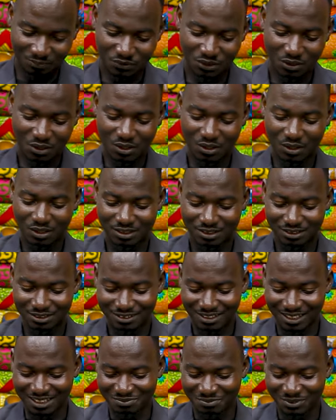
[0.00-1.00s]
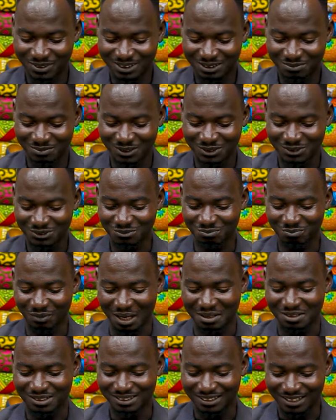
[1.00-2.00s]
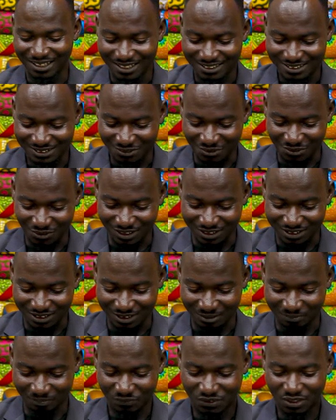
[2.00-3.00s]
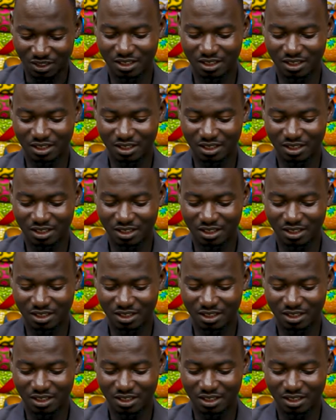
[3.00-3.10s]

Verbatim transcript: Okay. That brings me to my next question.